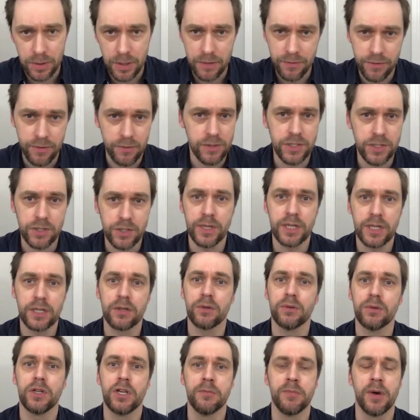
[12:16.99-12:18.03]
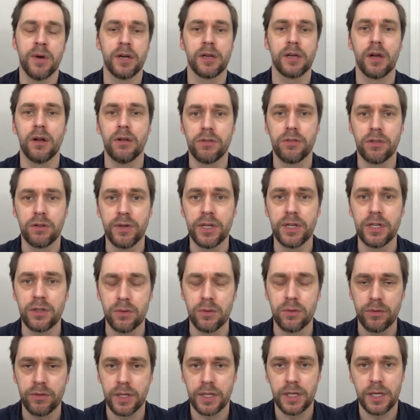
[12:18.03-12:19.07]
If there is a recall, you might go to the
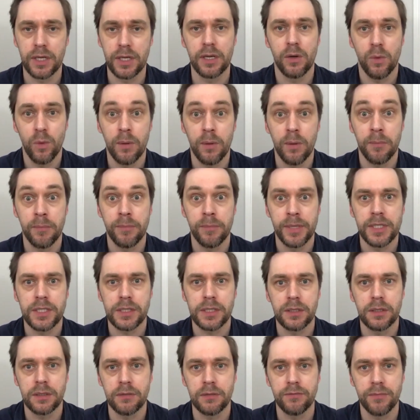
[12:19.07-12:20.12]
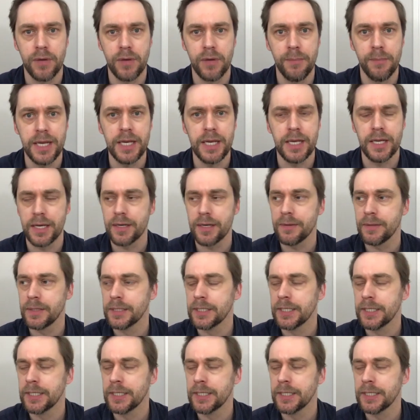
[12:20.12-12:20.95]
recall thinking, oh, I'm on pencil, I'm in here.